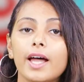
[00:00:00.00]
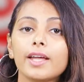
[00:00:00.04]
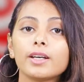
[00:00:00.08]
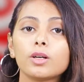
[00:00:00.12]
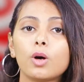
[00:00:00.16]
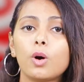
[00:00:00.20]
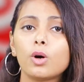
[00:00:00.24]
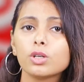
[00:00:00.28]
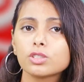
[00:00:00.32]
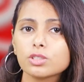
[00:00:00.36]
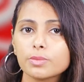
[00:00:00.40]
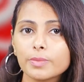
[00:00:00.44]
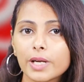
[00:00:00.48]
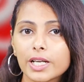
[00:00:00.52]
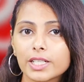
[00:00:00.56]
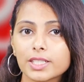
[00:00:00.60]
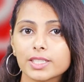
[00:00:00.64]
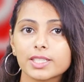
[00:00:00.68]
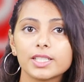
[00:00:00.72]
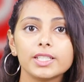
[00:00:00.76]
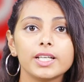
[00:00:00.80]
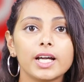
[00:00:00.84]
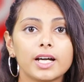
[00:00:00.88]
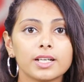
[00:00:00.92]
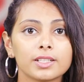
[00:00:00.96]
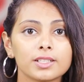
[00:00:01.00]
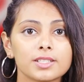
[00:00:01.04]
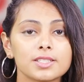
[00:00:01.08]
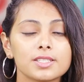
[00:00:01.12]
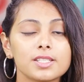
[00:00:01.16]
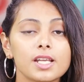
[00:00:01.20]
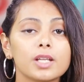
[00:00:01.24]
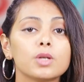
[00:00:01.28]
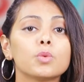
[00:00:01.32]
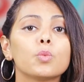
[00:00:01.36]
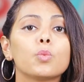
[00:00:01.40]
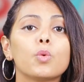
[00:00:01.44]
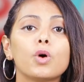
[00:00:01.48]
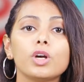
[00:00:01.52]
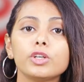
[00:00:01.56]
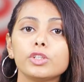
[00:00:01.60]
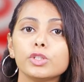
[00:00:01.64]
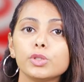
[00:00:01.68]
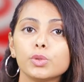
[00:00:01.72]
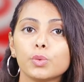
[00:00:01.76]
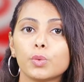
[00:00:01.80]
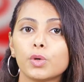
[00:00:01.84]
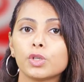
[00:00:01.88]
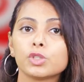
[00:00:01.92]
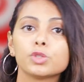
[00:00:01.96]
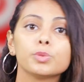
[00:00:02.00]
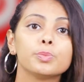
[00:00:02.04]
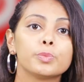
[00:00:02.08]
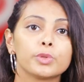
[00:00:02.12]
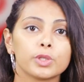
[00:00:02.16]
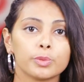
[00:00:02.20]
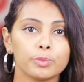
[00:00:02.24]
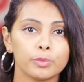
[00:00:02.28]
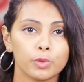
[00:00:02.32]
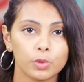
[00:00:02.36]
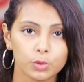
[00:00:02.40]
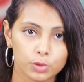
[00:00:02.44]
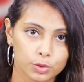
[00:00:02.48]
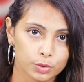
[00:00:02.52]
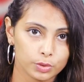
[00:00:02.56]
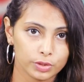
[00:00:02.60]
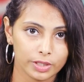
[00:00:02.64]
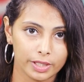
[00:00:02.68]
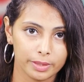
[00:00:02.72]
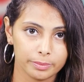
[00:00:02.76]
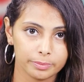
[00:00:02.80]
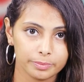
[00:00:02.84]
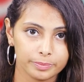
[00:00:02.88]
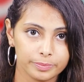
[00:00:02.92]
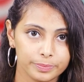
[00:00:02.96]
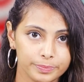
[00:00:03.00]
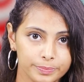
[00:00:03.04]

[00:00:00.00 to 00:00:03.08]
and automatically understand what you want to promote to them.